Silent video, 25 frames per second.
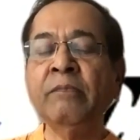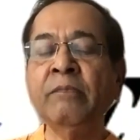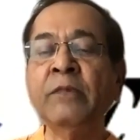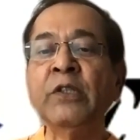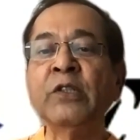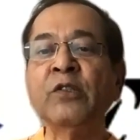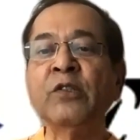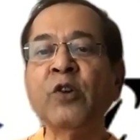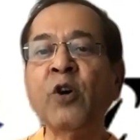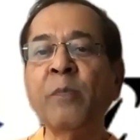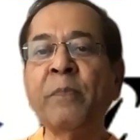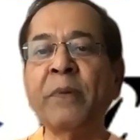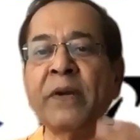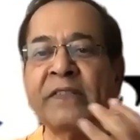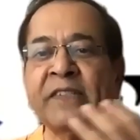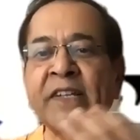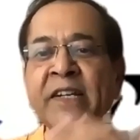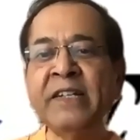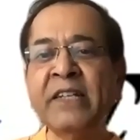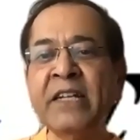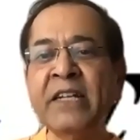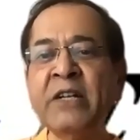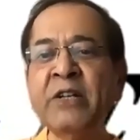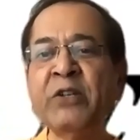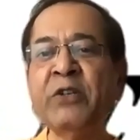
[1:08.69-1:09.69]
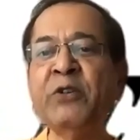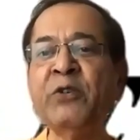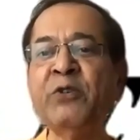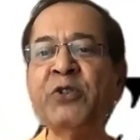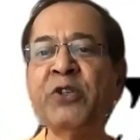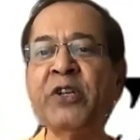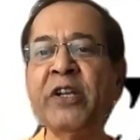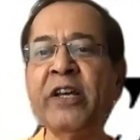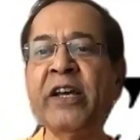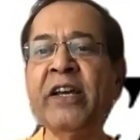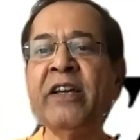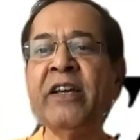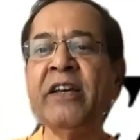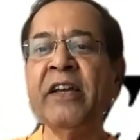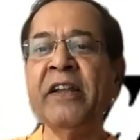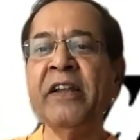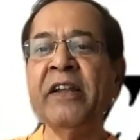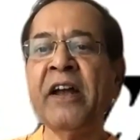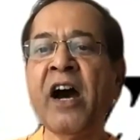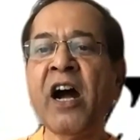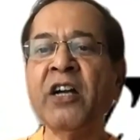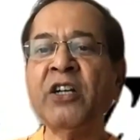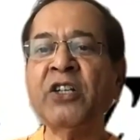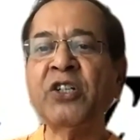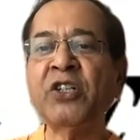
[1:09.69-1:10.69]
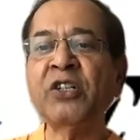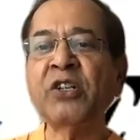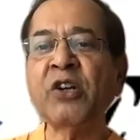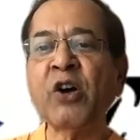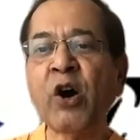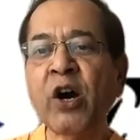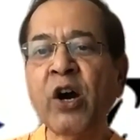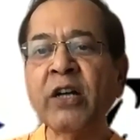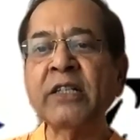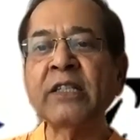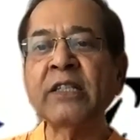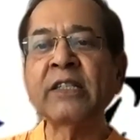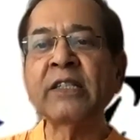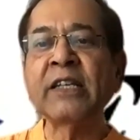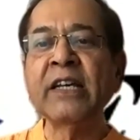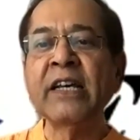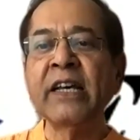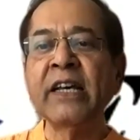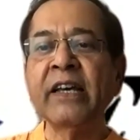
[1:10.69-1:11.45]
So presenting to you today in Heart Talks